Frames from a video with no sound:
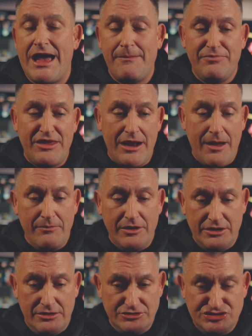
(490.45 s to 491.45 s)
app that I'm
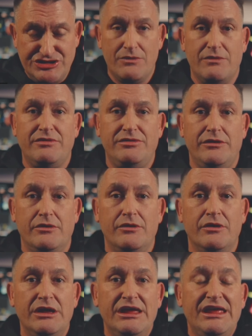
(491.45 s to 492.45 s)
gonna share with
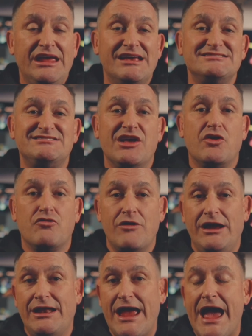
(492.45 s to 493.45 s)
you is the
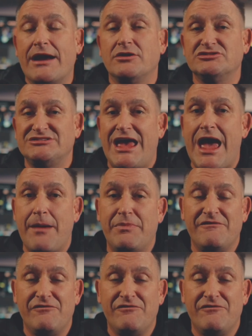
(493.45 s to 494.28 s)
Crate Hackers app.